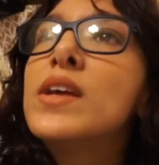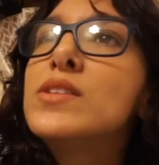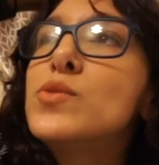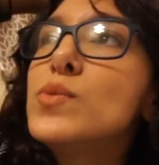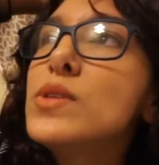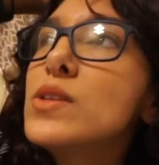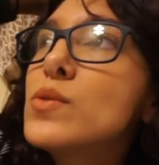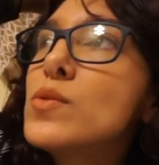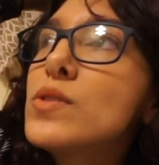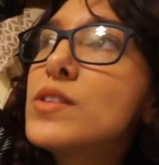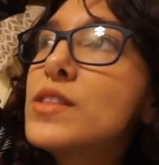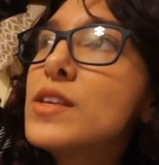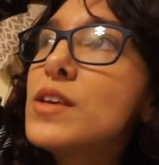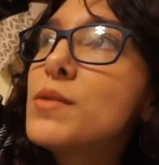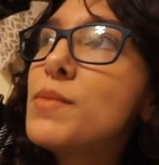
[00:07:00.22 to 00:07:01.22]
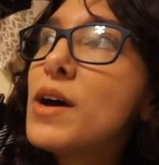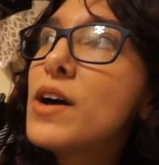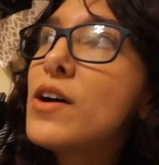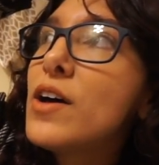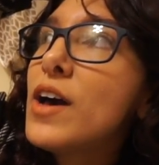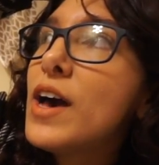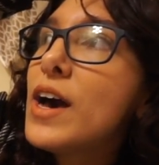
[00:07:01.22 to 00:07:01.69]
It's really cool to think
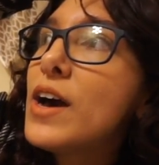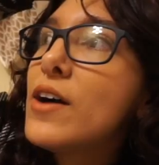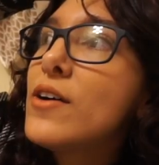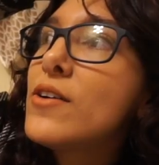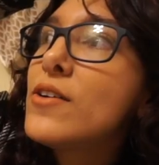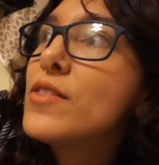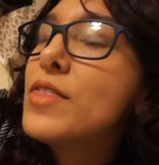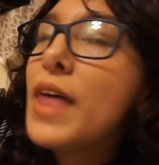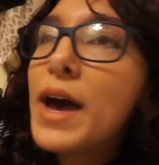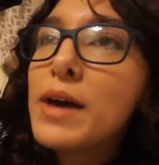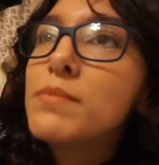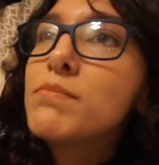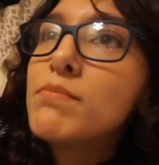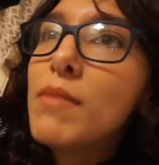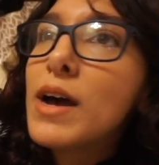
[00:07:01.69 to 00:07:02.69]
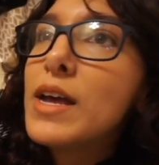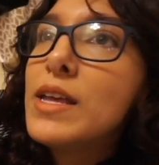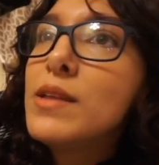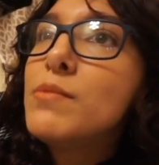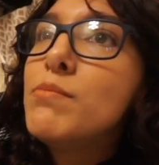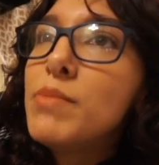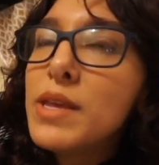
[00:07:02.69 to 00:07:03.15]
about how that
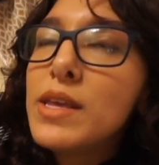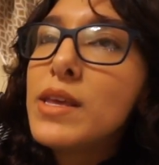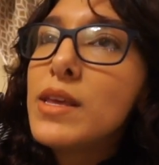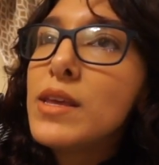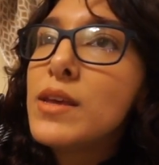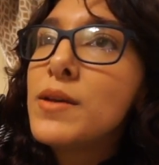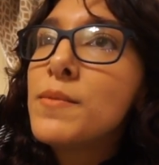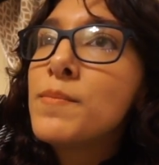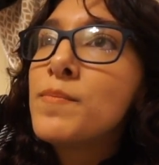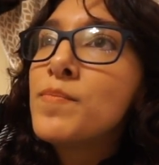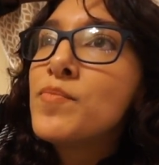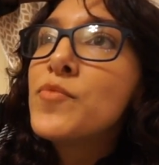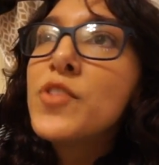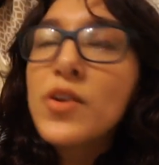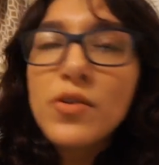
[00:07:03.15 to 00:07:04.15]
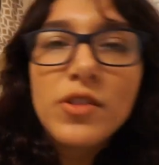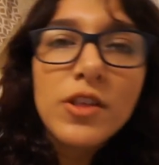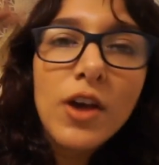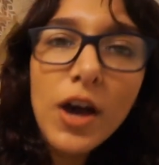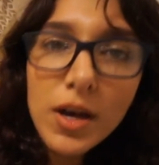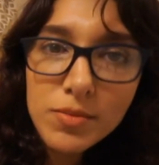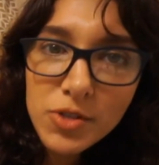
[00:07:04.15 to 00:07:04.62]
might be the only
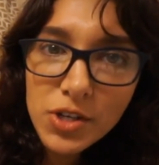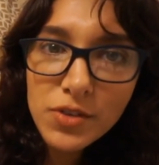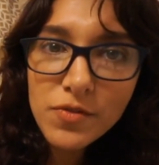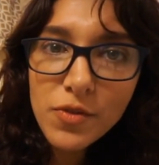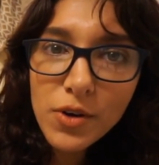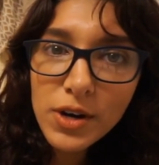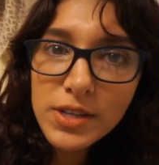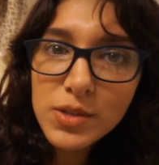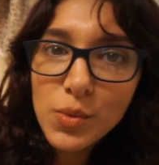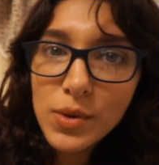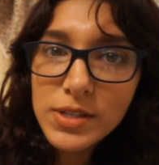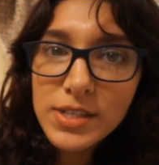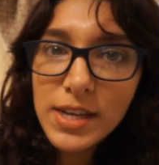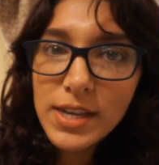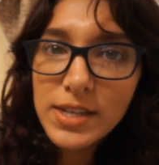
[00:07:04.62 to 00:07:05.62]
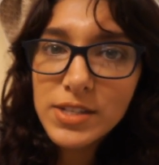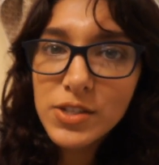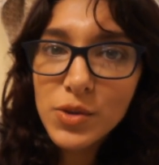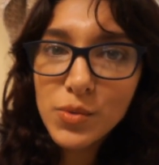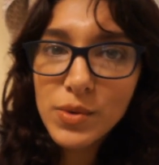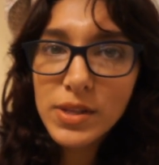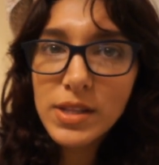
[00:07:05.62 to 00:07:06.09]
option for us one day
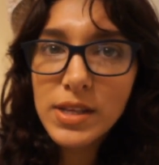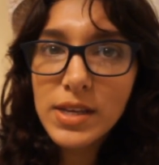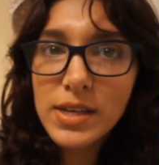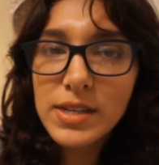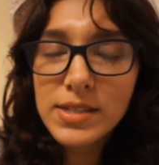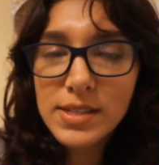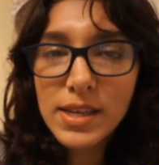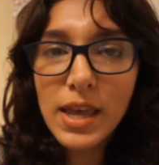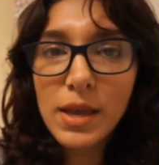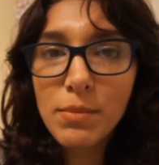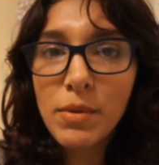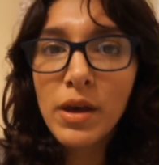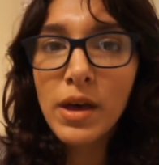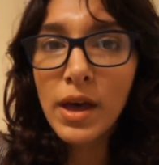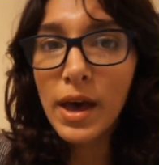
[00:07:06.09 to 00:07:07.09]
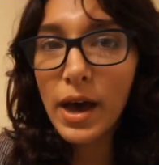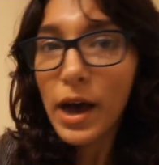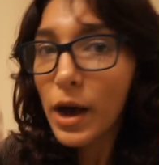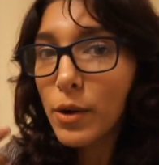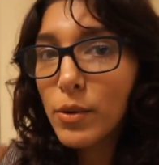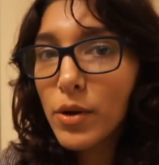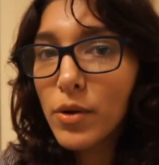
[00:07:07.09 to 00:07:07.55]
to really escape
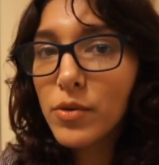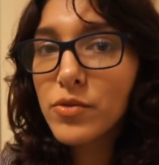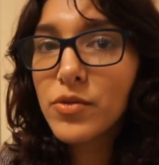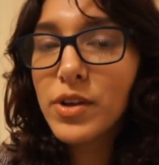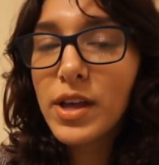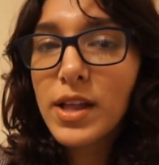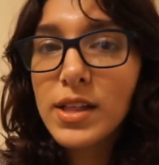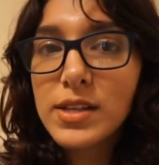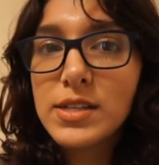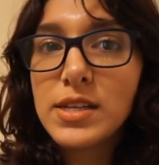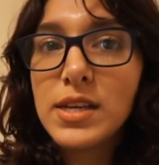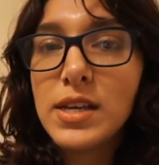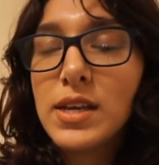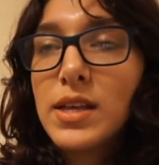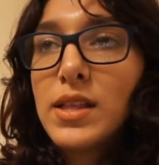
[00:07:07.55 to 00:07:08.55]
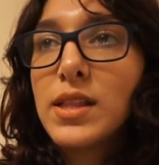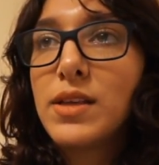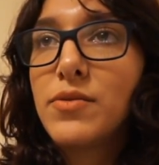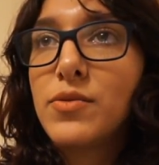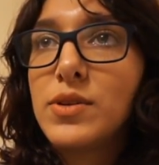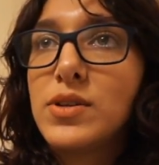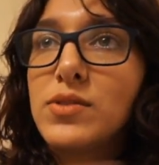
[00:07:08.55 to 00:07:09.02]
our own reality
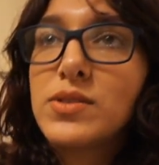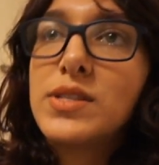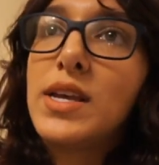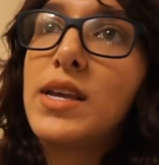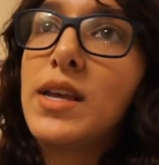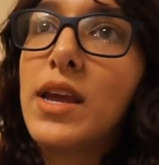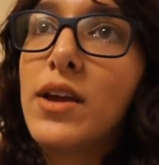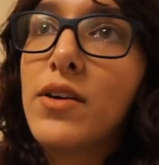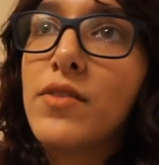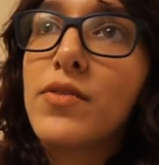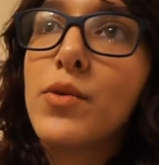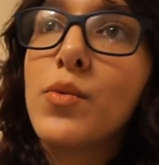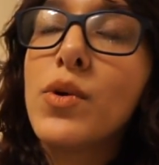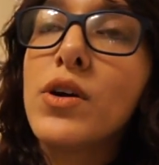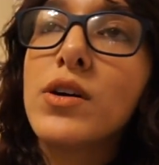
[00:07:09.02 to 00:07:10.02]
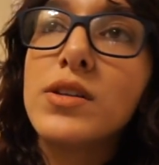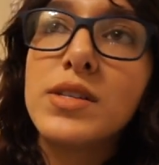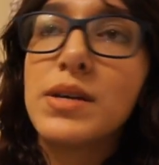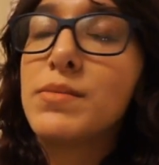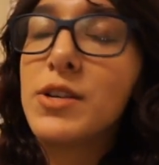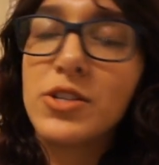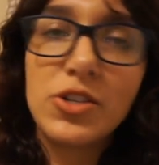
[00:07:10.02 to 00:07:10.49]
if we don't take care of the world.
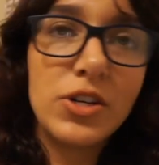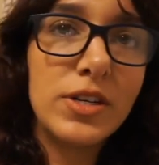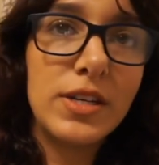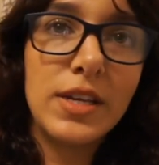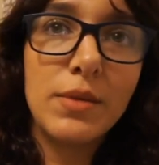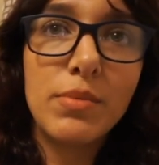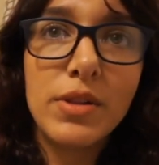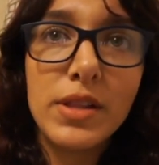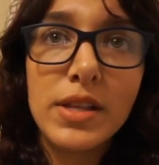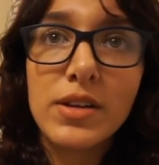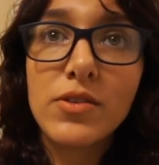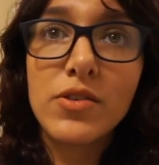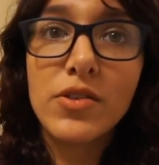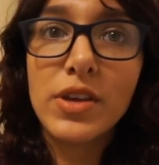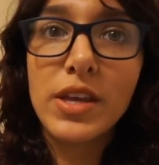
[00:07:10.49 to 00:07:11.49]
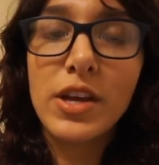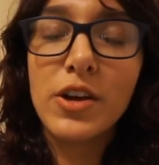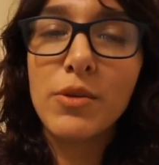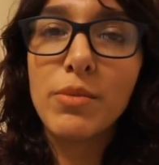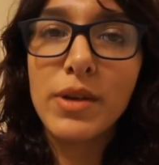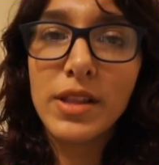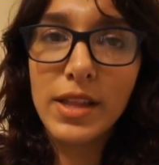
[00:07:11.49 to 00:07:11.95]
I'm not trying to get political
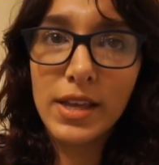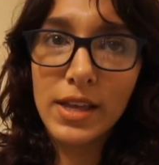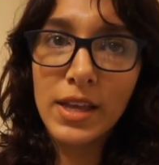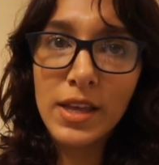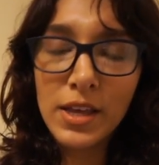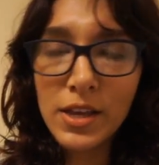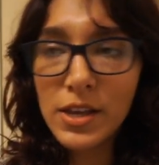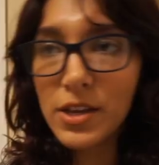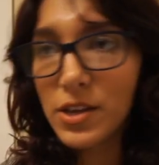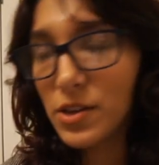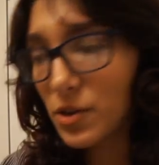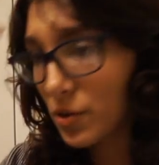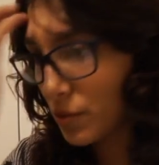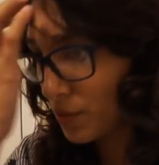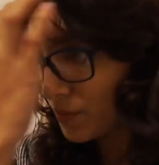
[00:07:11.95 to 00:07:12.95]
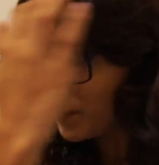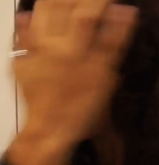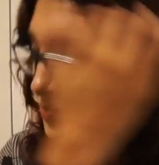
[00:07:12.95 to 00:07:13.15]
here, but like, you know,